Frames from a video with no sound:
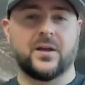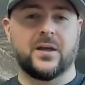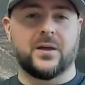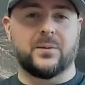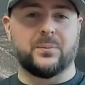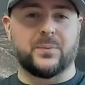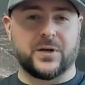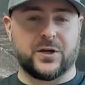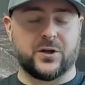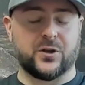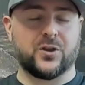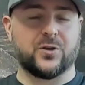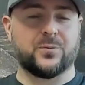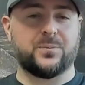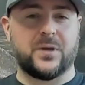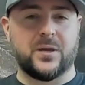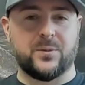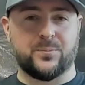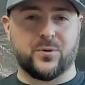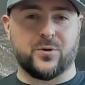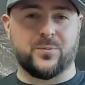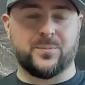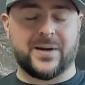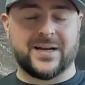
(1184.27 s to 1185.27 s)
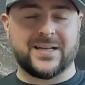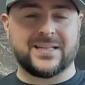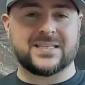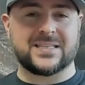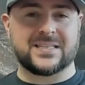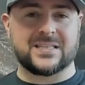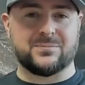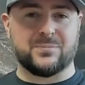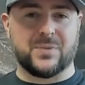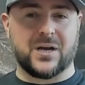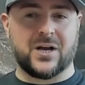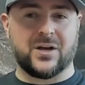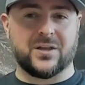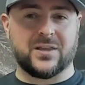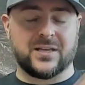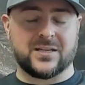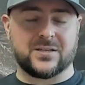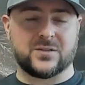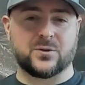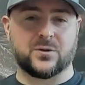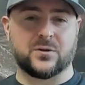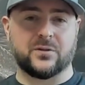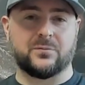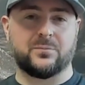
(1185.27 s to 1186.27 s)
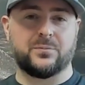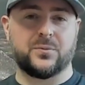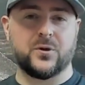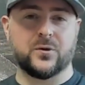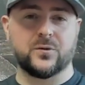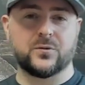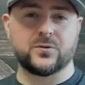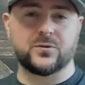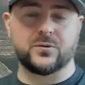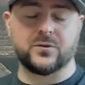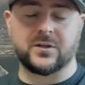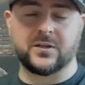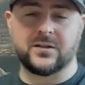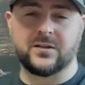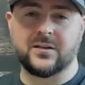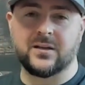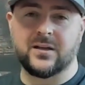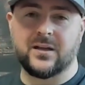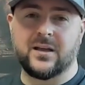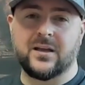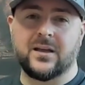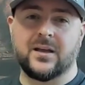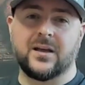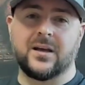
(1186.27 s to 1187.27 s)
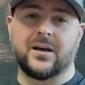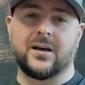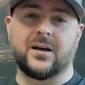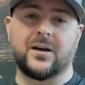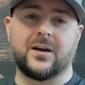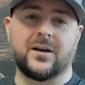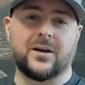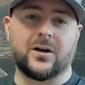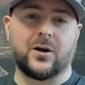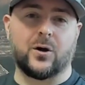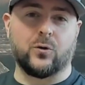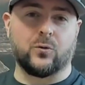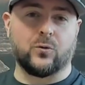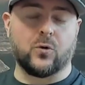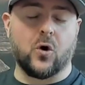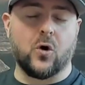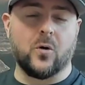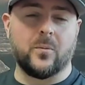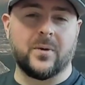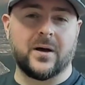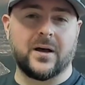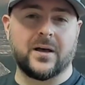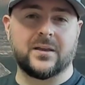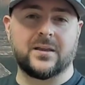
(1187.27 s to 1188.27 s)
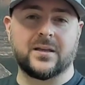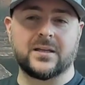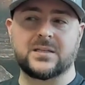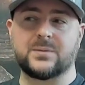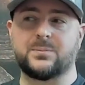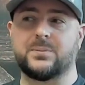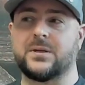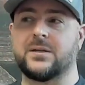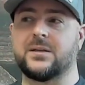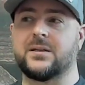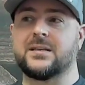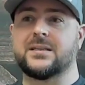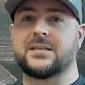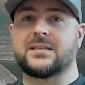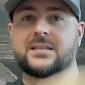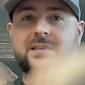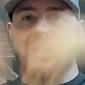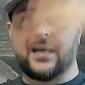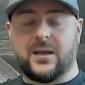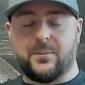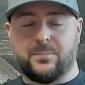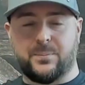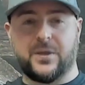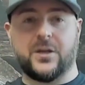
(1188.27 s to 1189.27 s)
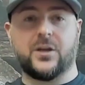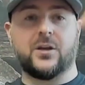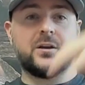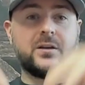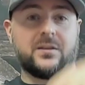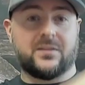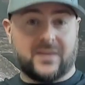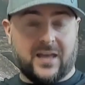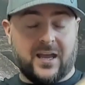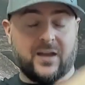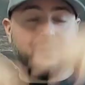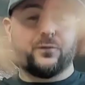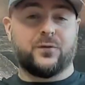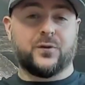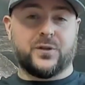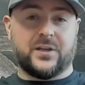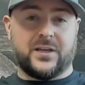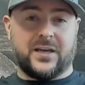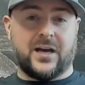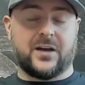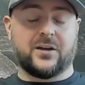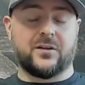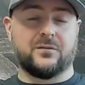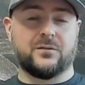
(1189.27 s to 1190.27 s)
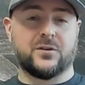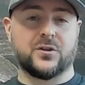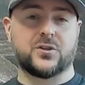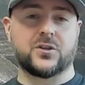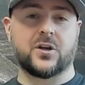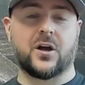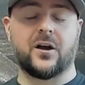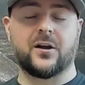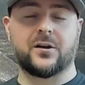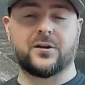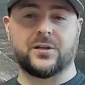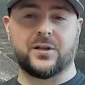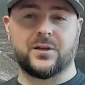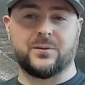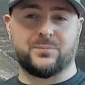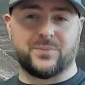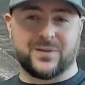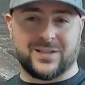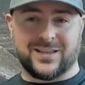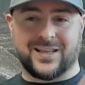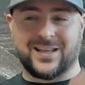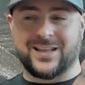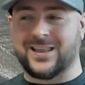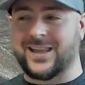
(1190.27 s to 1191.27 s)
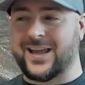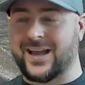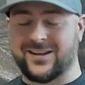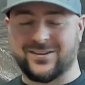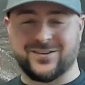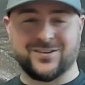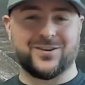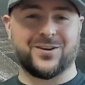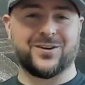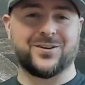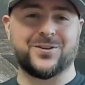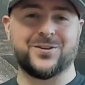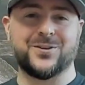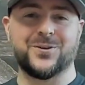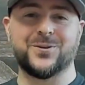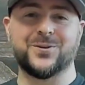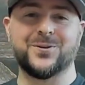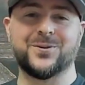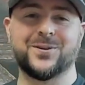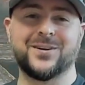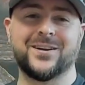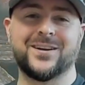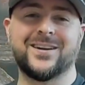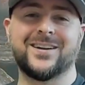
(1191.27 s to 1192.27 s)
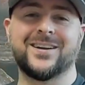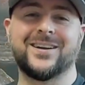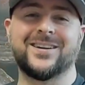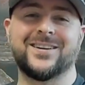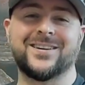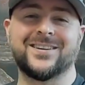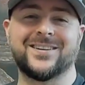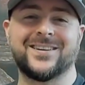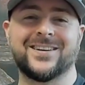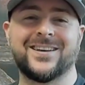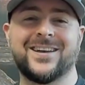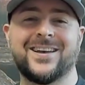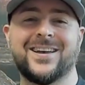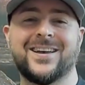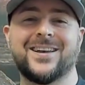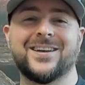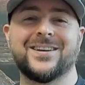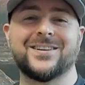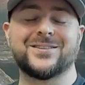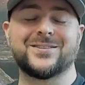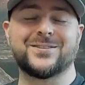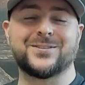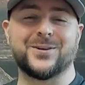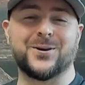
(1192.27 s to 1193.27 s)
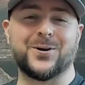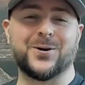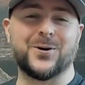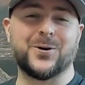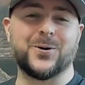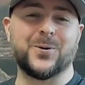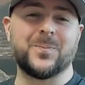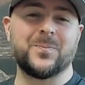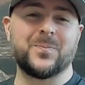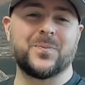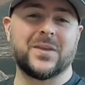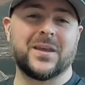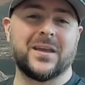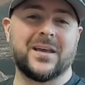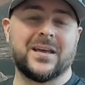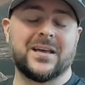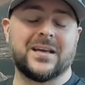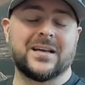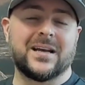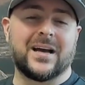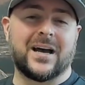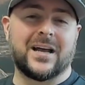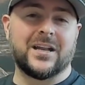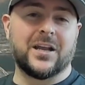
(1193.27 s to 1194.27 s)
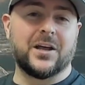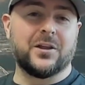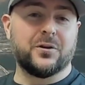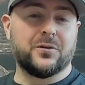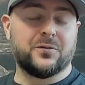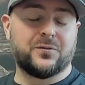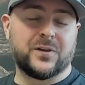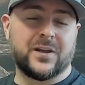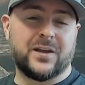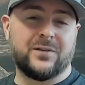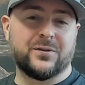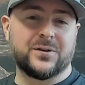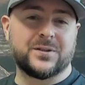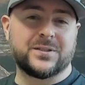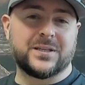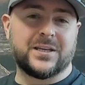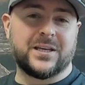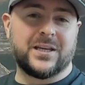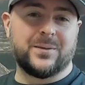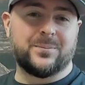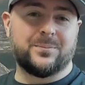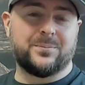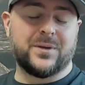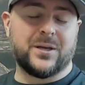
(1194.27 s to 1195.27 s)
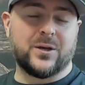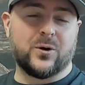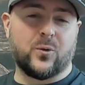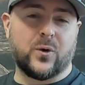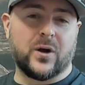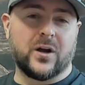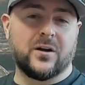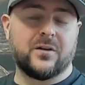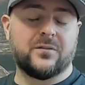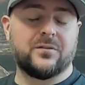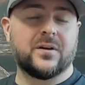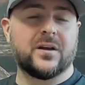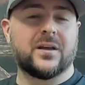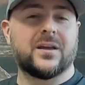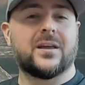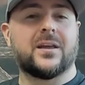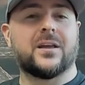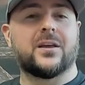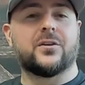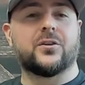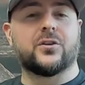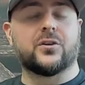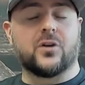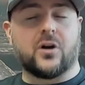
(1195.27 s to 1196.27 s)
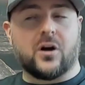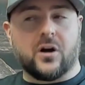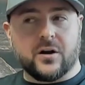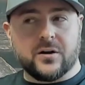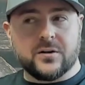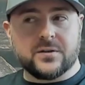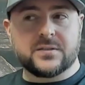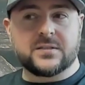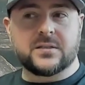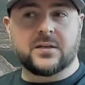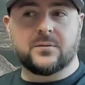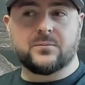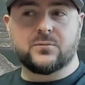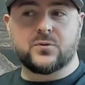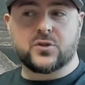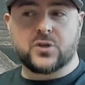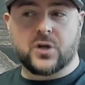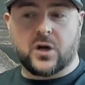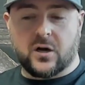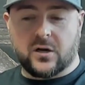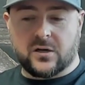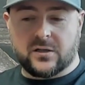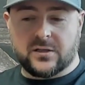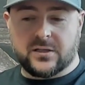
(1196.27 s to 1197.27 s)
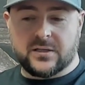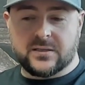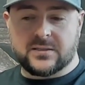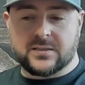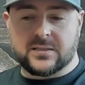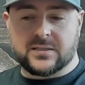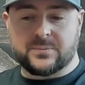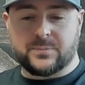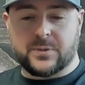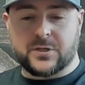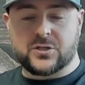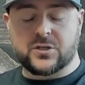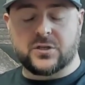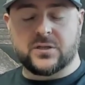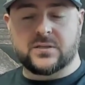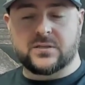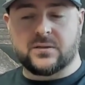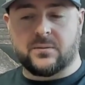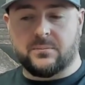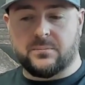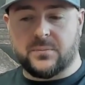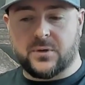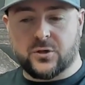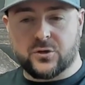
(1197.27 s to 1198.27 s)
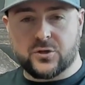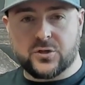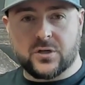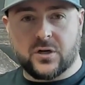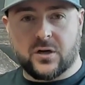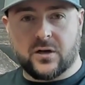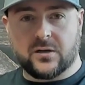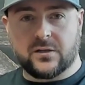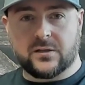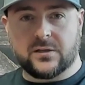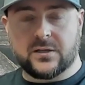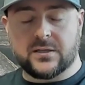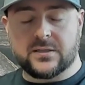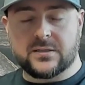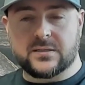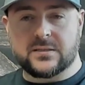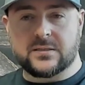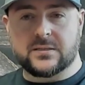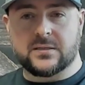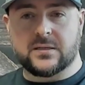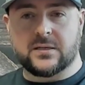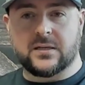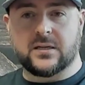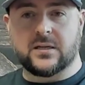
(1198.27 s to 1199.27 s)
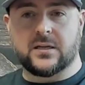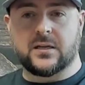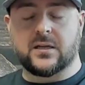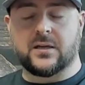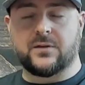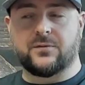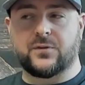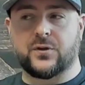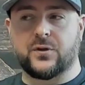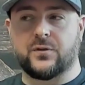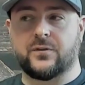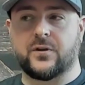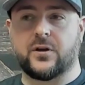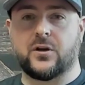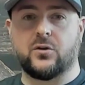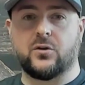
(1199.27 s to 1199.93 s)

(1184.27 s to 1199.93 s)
but other people might smell that sort of putrid aroma that's been escaping, thankfully, out of the chocolate, but then landed on you. So another flavor to be aware of, There are some chocolates, especially some milk chocolates, if they're very